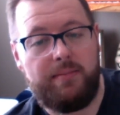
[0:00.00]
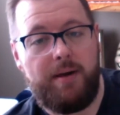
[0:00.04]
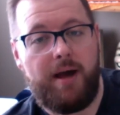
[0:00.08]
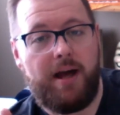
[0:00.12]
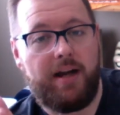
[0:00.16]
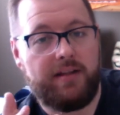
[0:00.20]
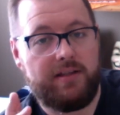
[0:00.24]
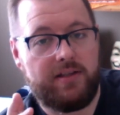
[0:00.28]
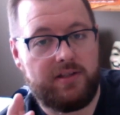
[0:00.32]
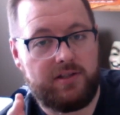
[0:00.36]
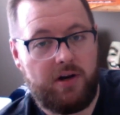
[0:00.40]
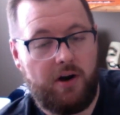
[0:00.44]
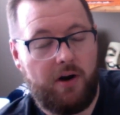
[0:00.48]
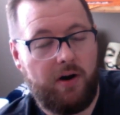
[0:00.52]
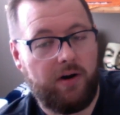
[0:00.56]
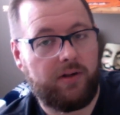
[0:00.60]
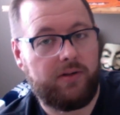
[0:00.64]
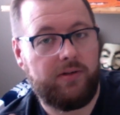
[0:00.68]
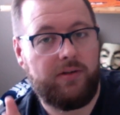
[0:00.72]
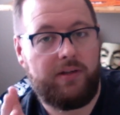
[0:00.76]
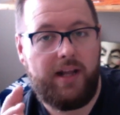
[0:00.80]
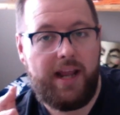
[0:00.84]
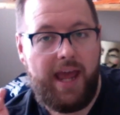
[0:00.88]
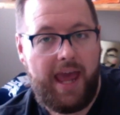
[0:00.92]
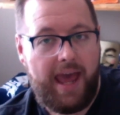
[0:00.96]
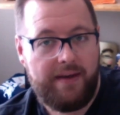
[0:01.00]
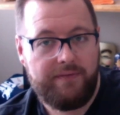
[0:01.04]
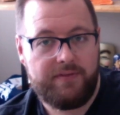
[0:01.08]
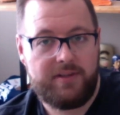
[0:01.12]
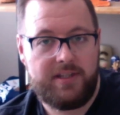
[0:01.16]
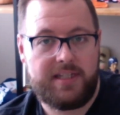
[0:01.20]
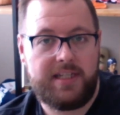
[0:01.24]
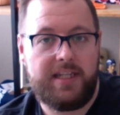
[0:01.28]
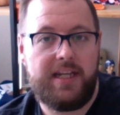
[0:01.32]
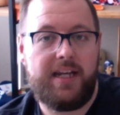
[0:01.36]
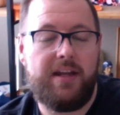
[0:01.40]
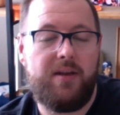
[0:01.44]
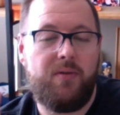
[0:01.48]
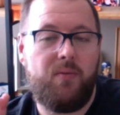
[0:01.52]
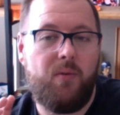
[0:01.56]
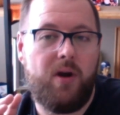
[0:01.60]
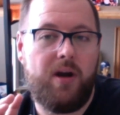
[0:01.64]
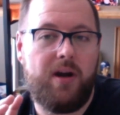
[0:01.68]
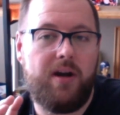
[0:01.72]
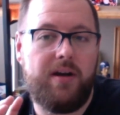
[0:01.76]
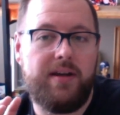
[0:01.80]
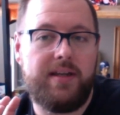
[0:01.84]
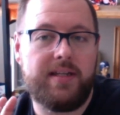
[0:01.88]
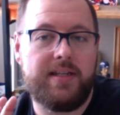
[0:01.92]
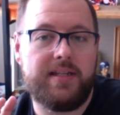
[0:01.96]
about in this article and I haven't seen
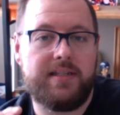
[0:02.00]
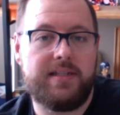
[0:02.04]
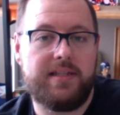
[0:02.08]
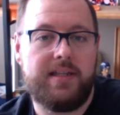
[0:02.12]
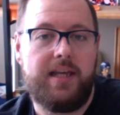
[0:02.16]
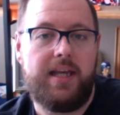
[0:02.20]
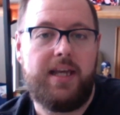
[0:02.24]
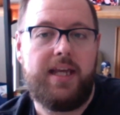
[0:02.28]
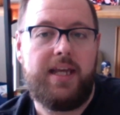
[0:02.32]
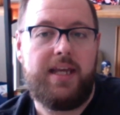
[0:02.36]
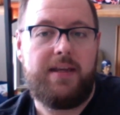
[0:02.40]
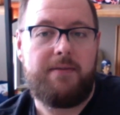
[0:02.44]
anywhere is,